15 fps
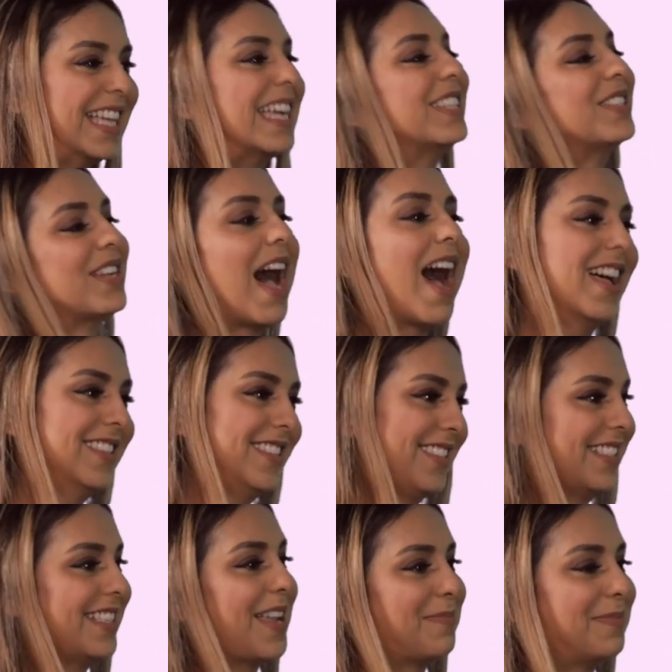It's Raaz.
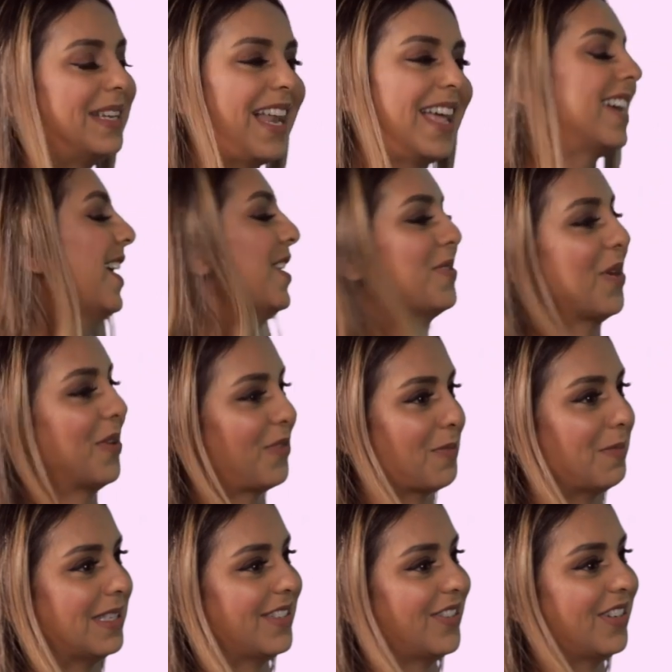Let me like get you out of
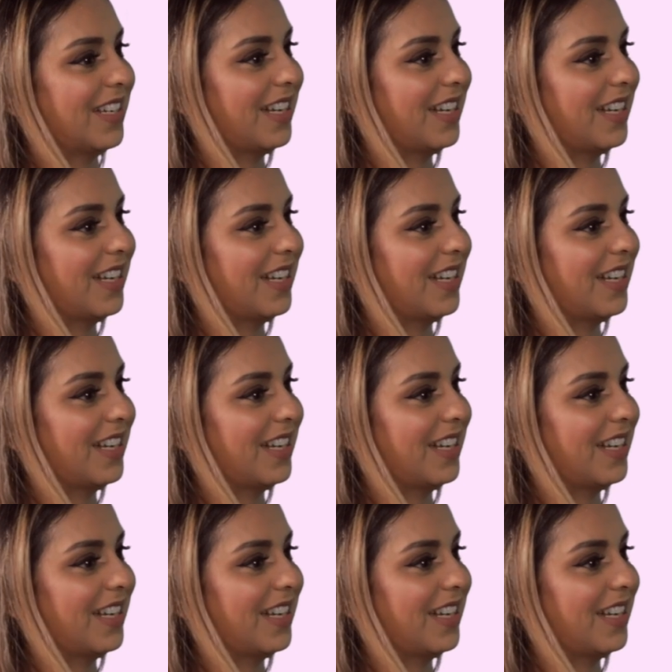your he misery.